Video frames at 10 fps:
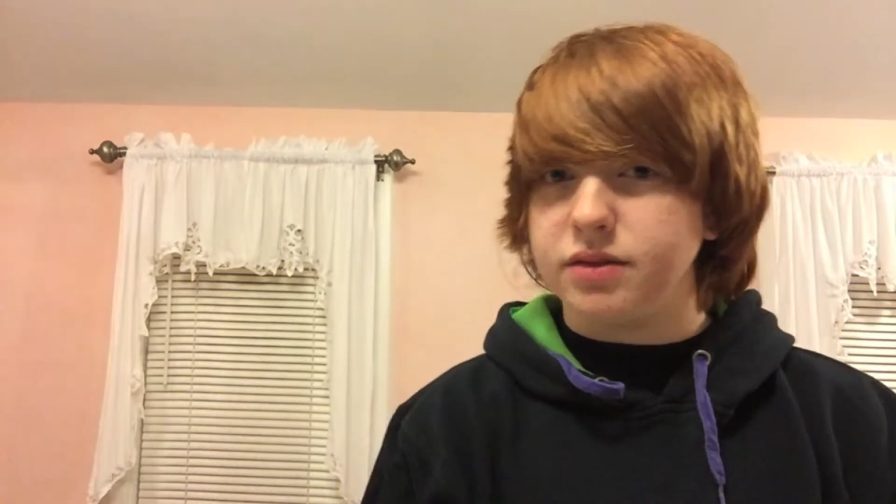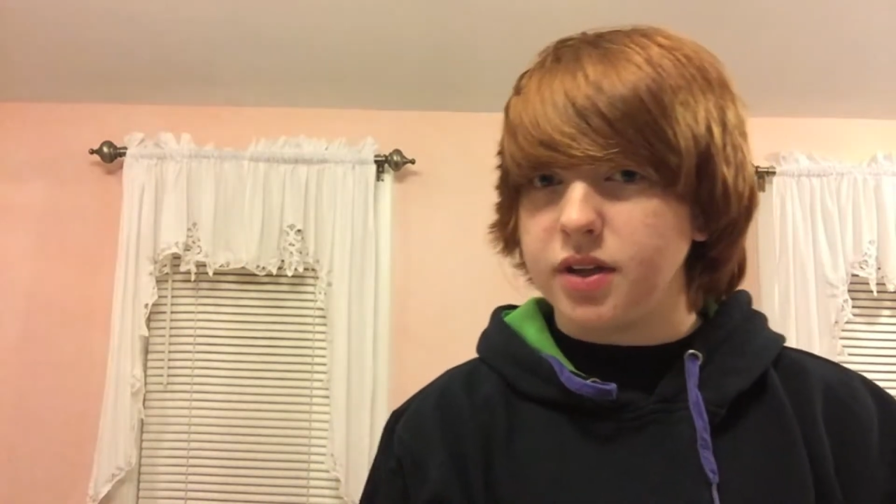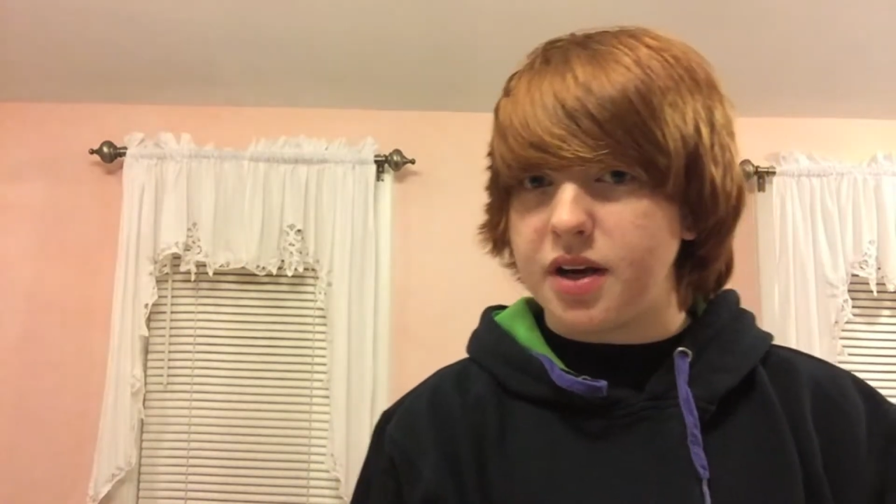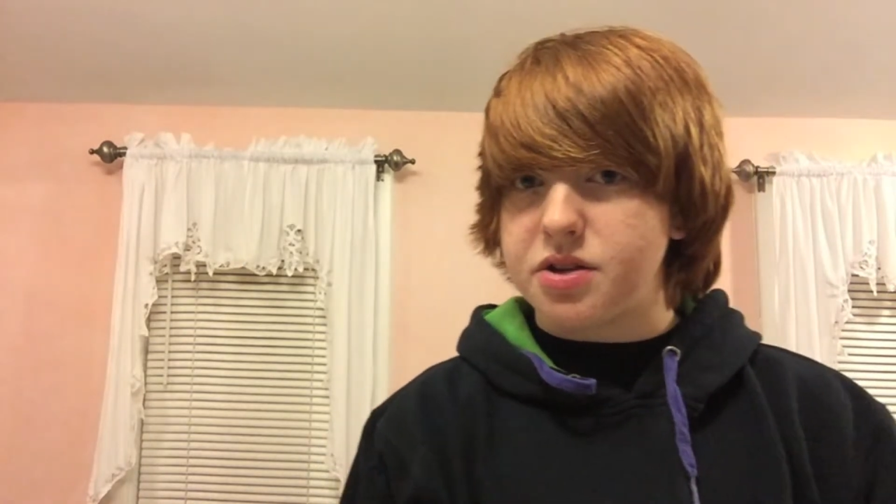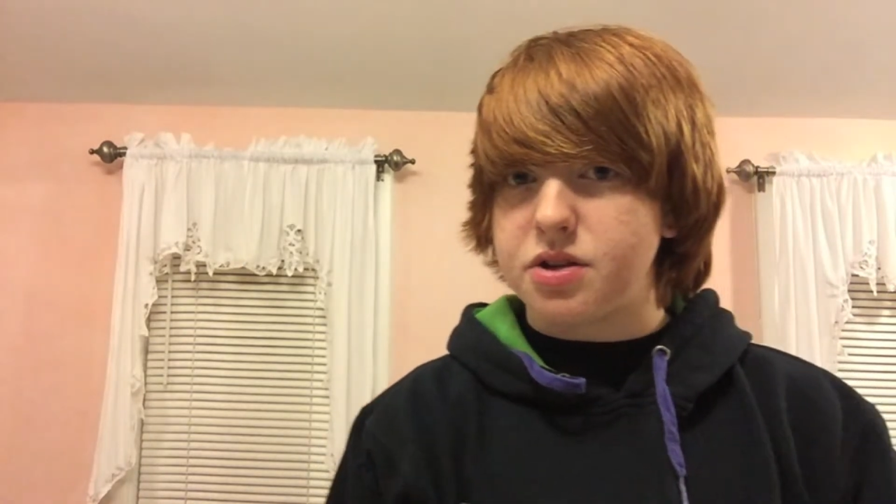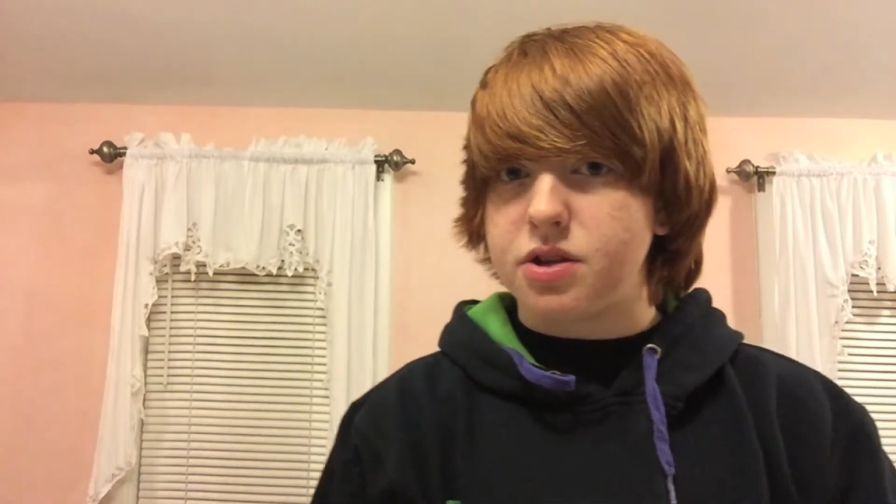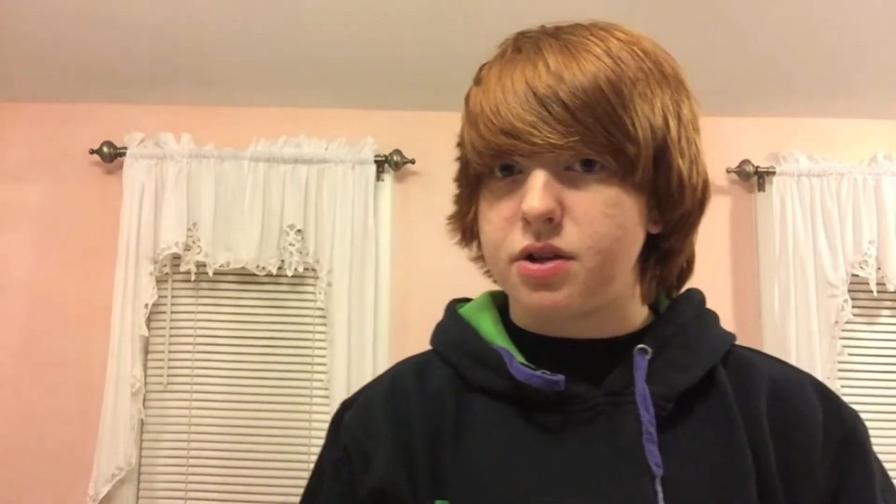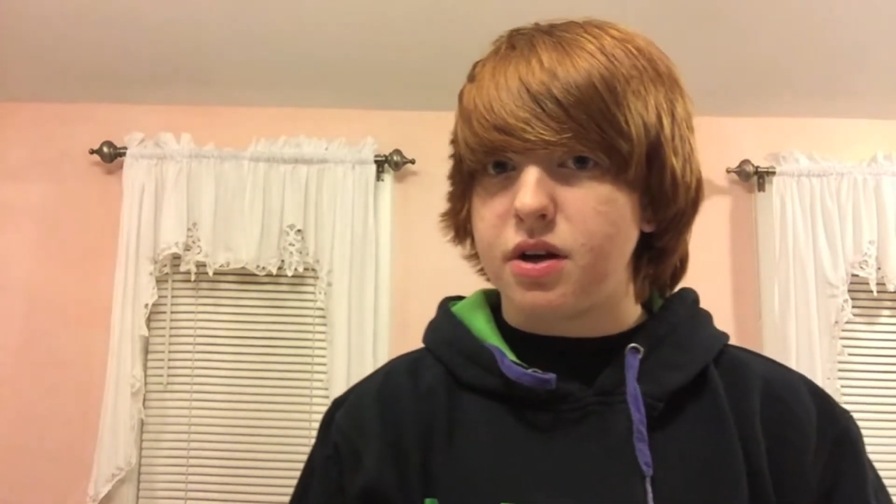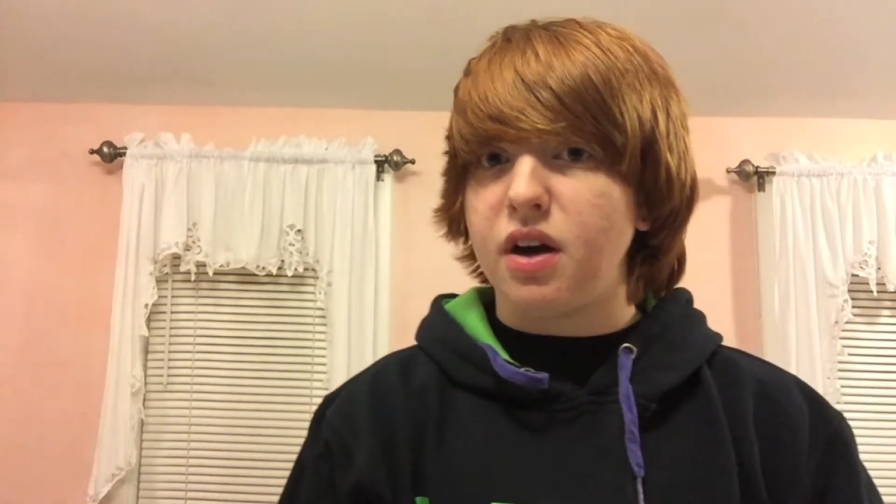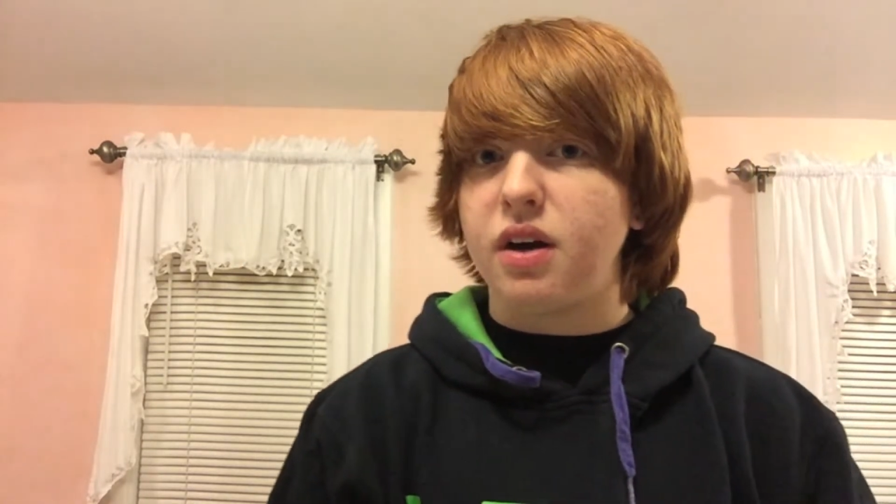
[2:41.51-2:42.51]
less
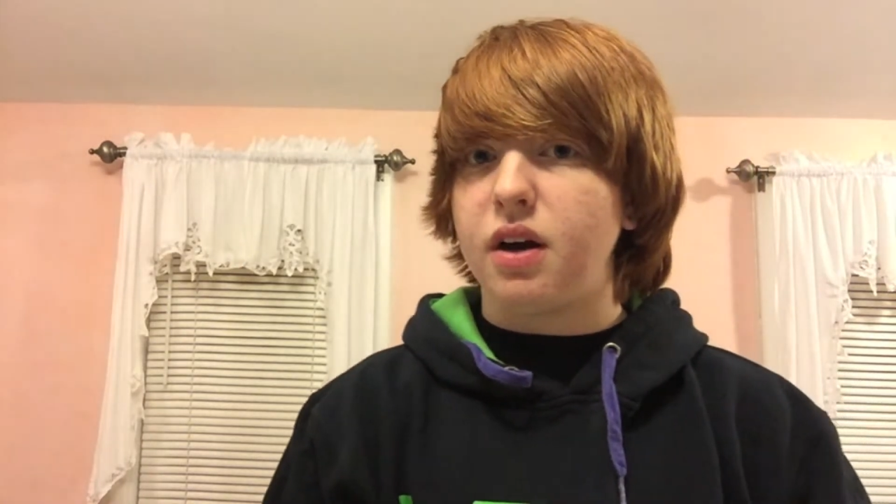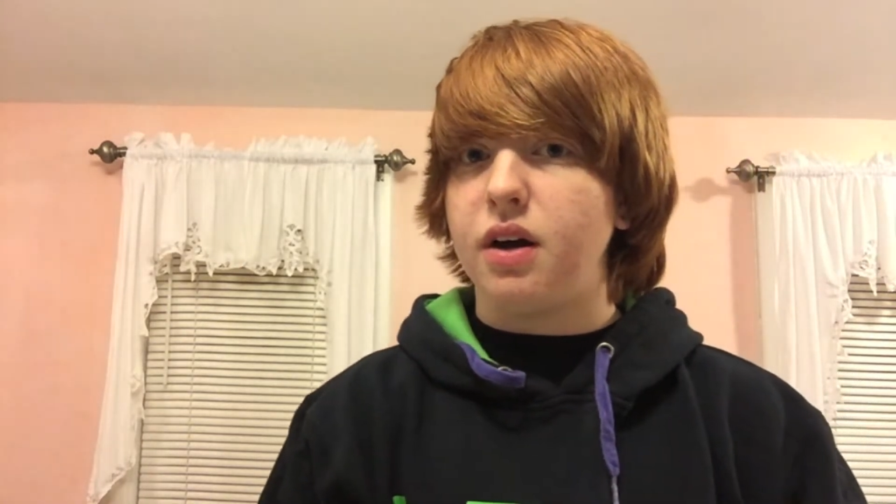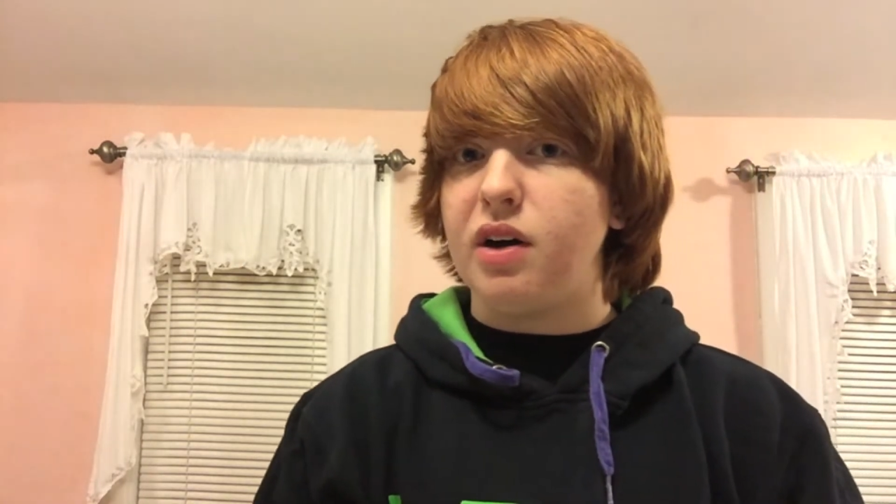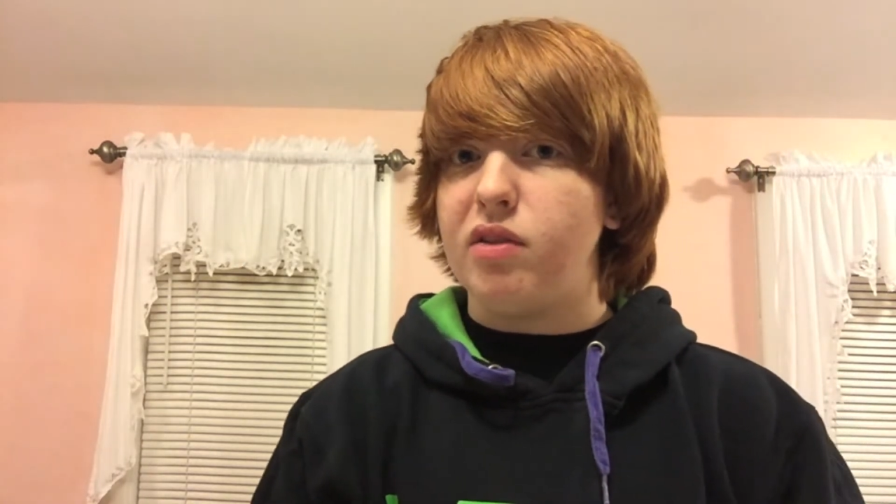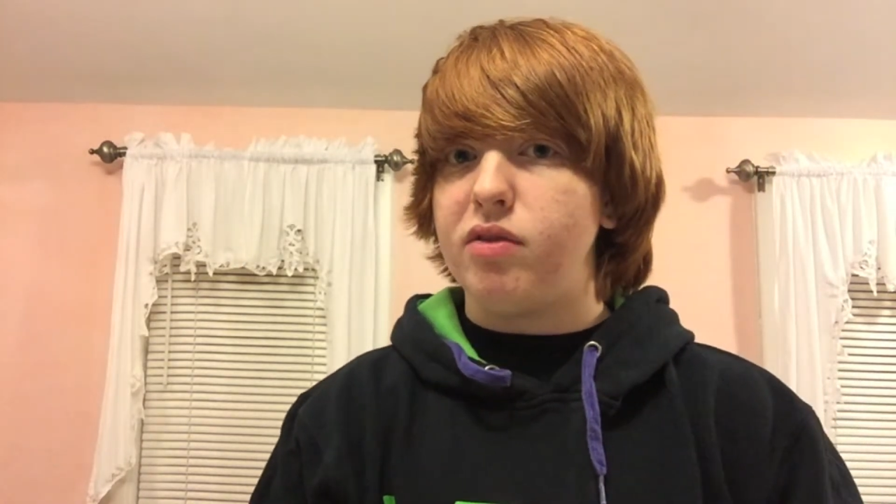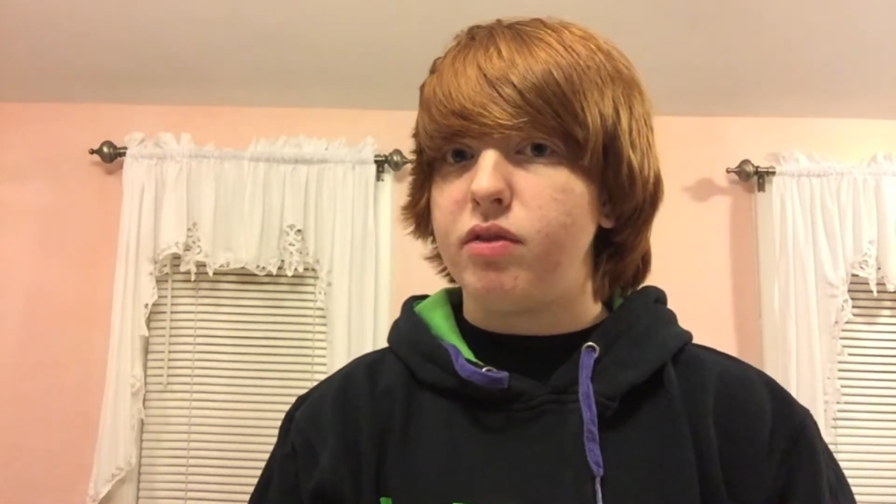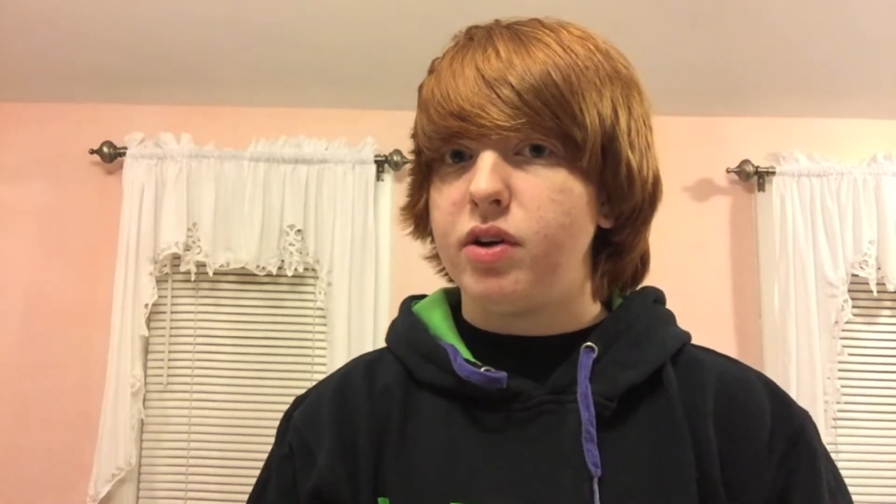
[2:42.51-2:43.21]
of